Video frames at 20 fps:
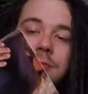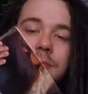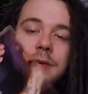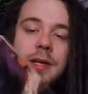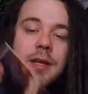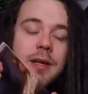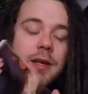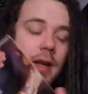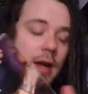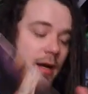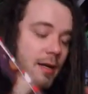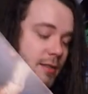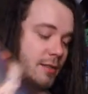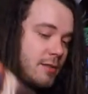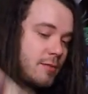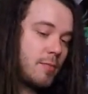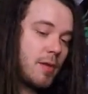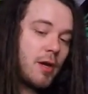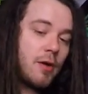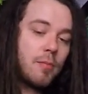to be a
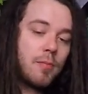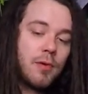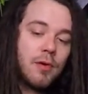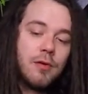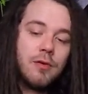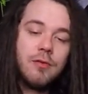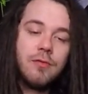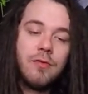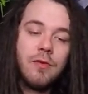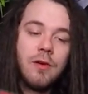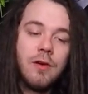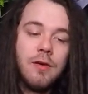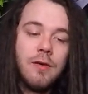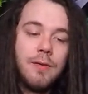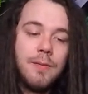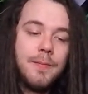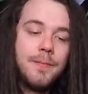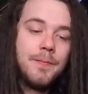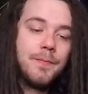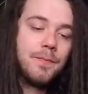non-smell proof
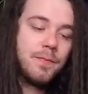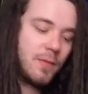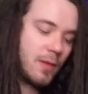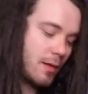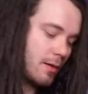um